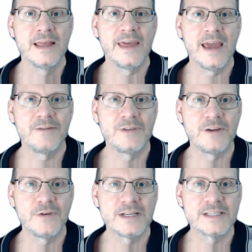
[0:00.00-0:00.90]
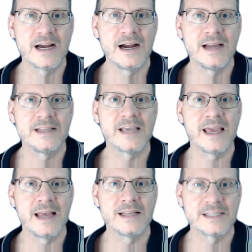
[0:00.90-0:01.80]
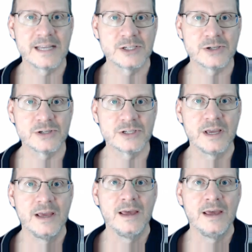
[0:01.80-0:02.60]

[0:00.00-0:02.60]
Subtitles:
They have different designs and sensors.